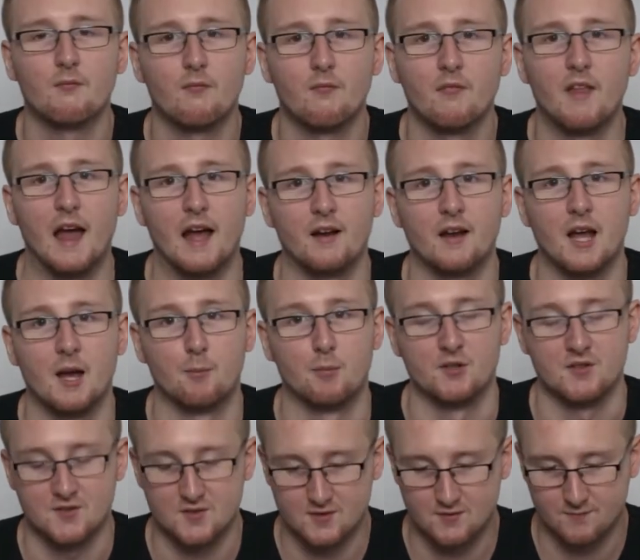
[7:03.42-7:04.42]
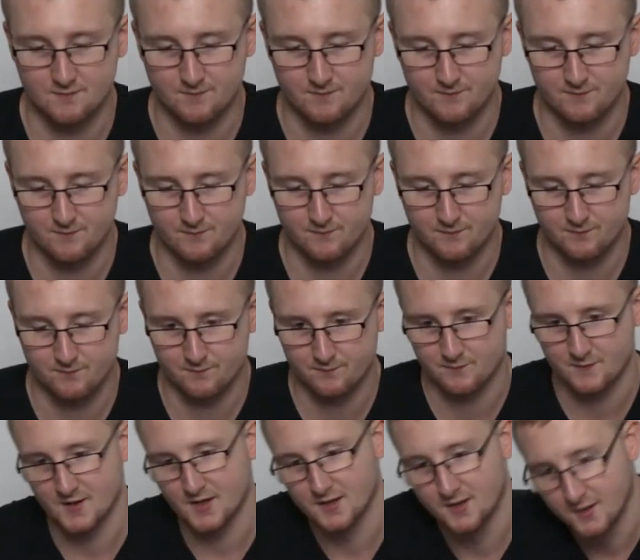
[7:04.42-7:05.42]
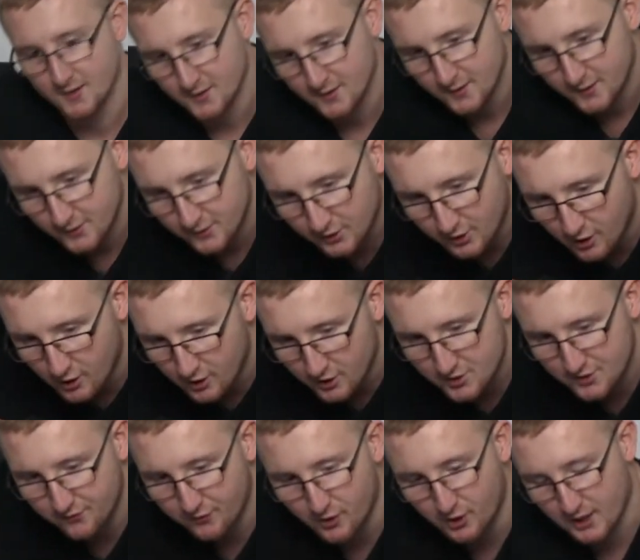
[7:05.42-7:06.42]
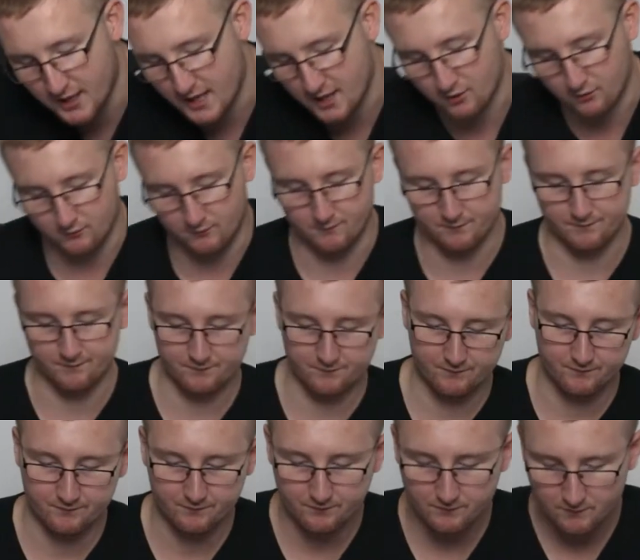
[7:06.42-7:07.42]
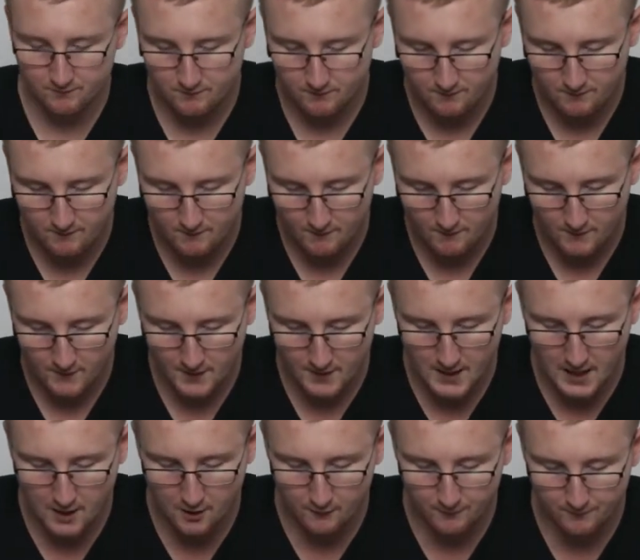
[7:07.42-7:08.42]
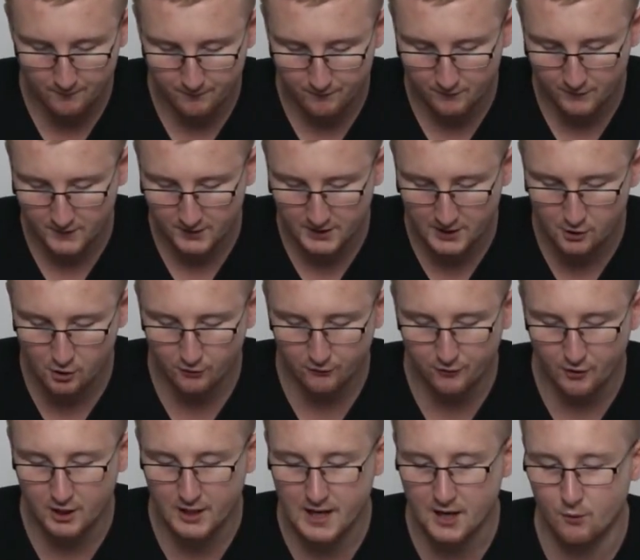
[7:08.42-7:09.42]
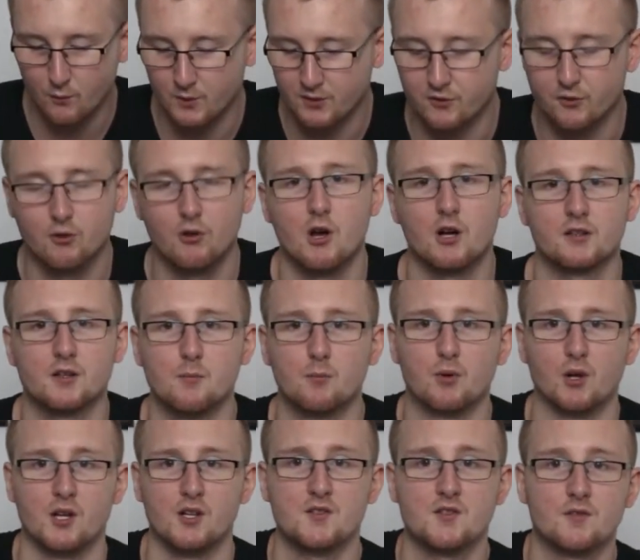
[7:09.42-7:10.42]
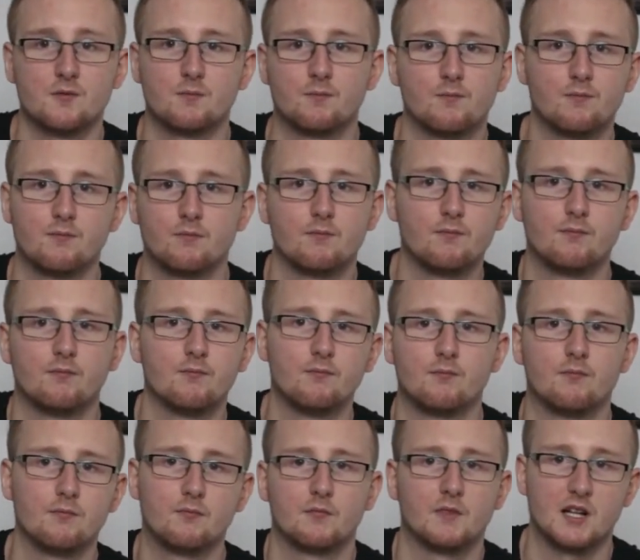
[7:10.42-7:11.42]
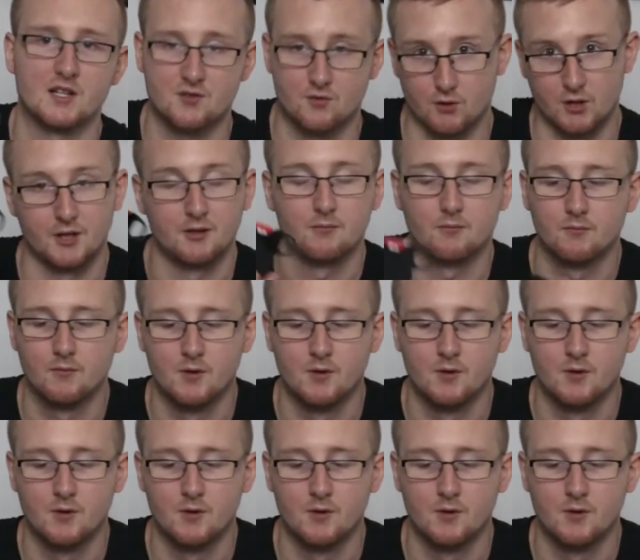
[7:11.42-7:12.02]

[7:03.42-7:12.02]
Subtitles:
That happens. The cards fall out. Now, they don't fall out when they're locked in place. That's great,